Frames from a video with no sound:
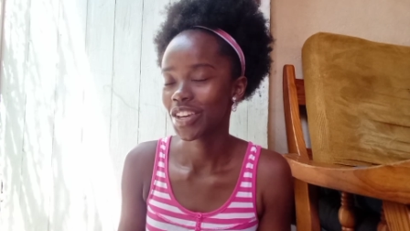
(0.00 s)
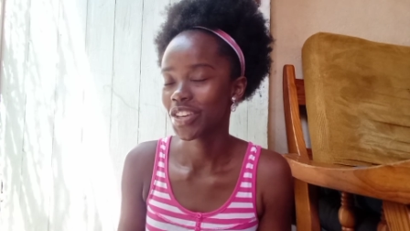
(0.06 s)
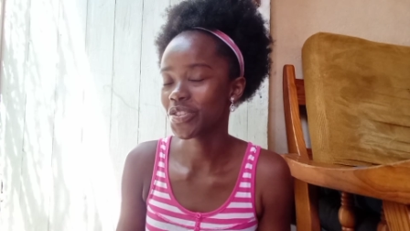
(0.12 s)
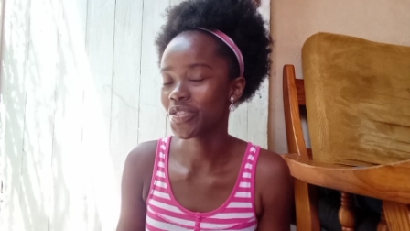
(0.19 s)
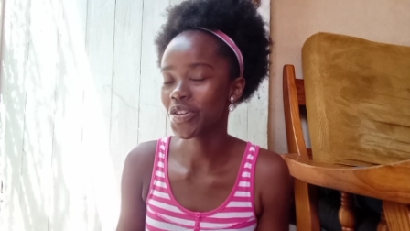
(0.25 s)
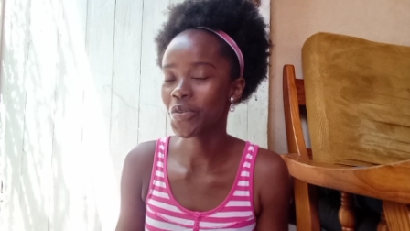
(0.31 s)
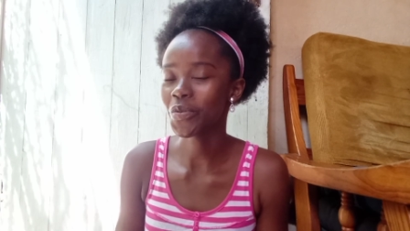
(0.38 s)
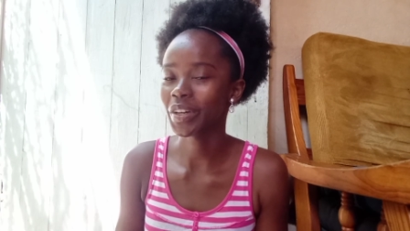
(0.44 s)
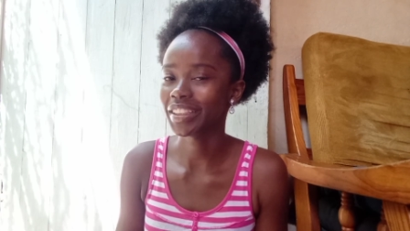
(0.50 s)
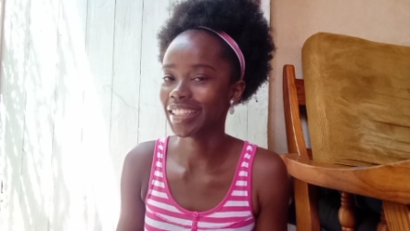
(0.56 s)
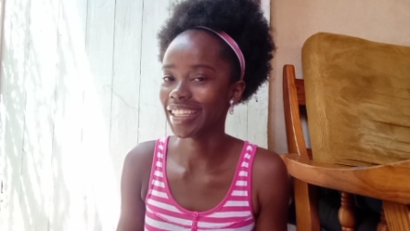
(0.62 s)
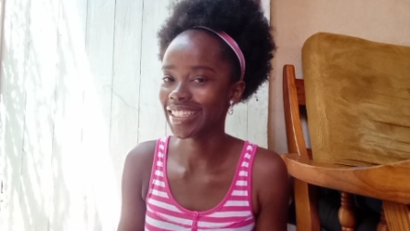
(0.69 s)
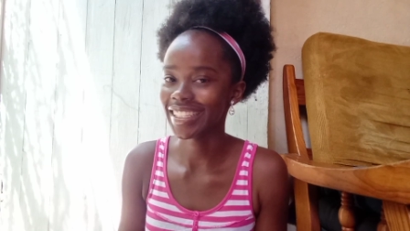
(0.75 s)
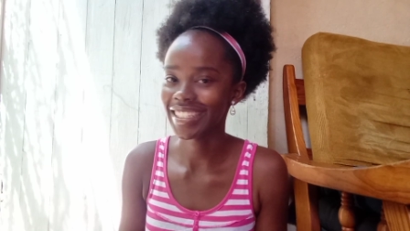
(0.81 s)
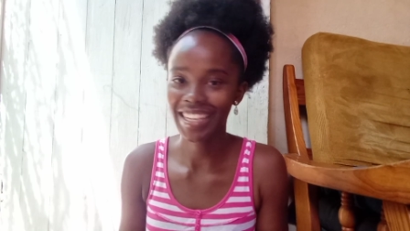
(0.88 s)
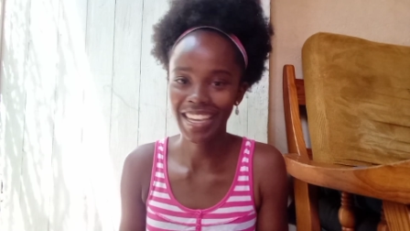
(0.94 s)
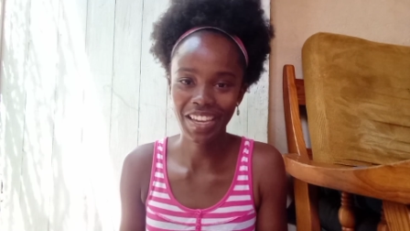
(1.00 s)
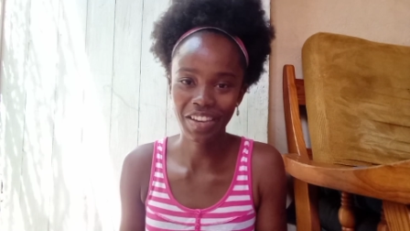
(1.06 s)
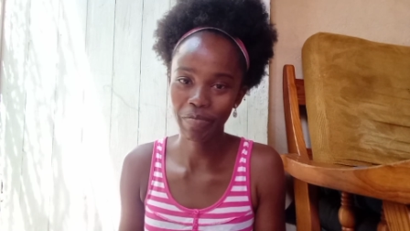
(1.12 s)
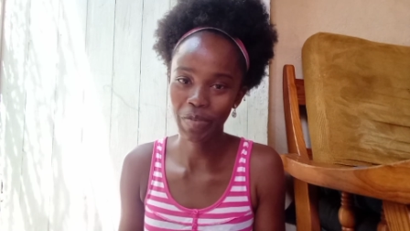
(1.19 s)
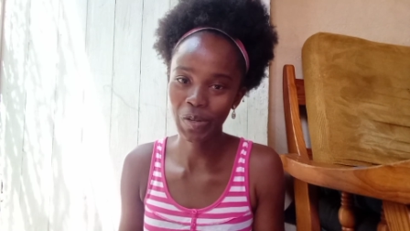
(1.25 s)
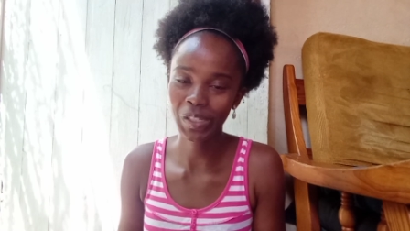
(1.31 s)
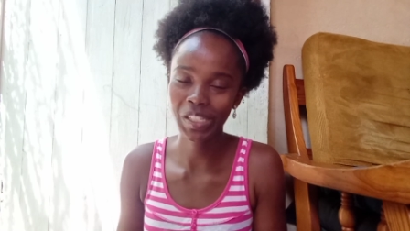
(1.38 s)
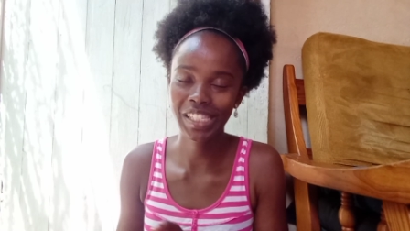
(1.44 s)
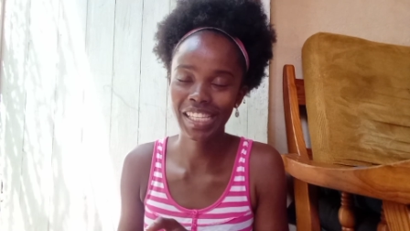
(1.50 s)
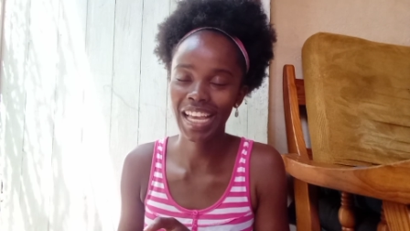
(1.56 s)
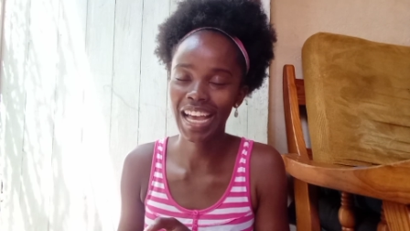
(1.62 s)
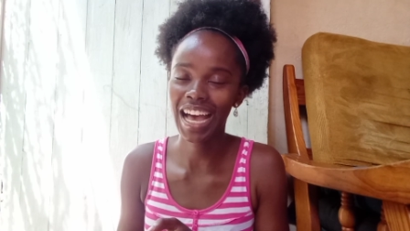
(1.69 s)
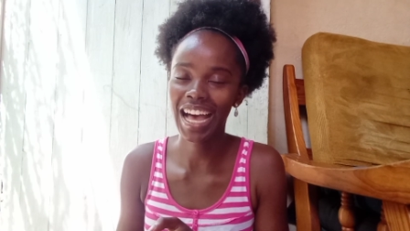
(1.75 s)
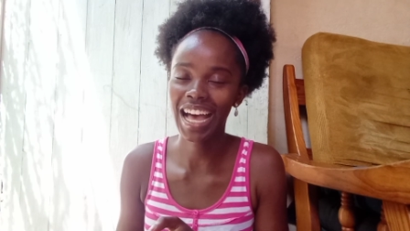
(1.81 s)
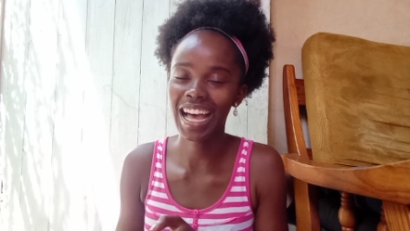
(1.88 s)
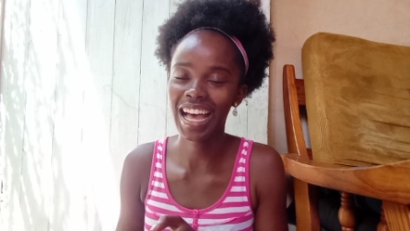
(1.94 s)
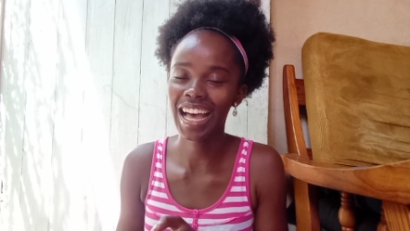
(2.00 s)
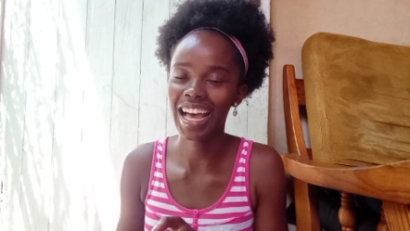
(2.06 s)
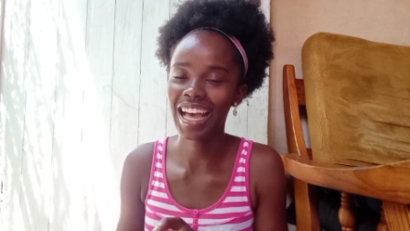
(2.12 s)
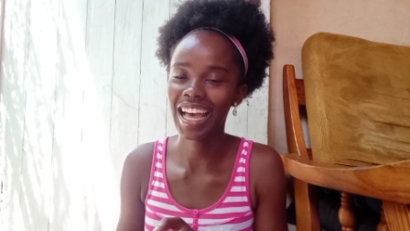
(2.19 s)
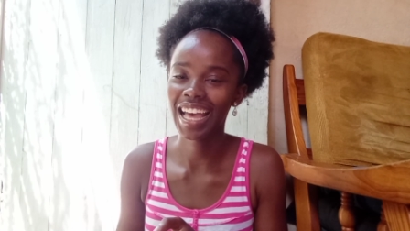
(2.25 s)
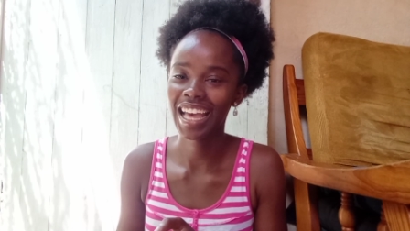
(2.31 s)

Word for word: You know what they say was,